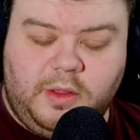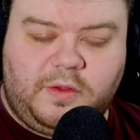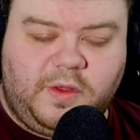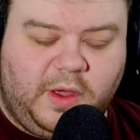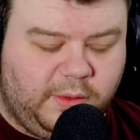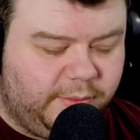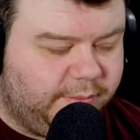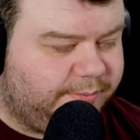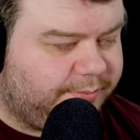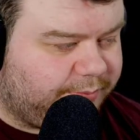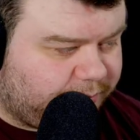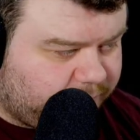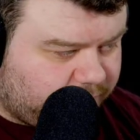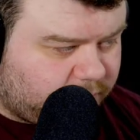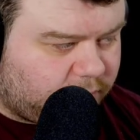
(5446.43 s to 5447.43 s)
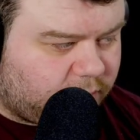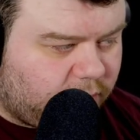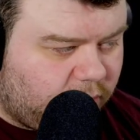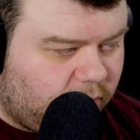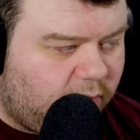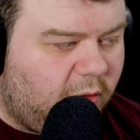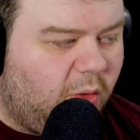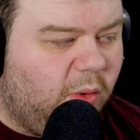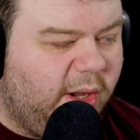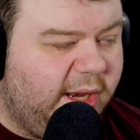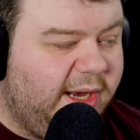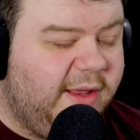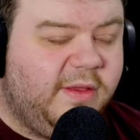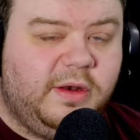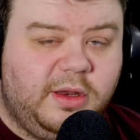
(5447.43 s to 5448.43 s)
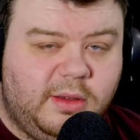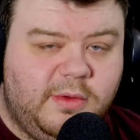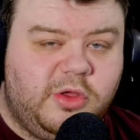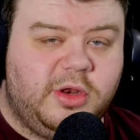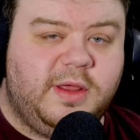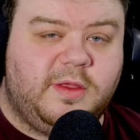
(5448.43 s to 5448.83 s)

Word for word: So, what you need to do is you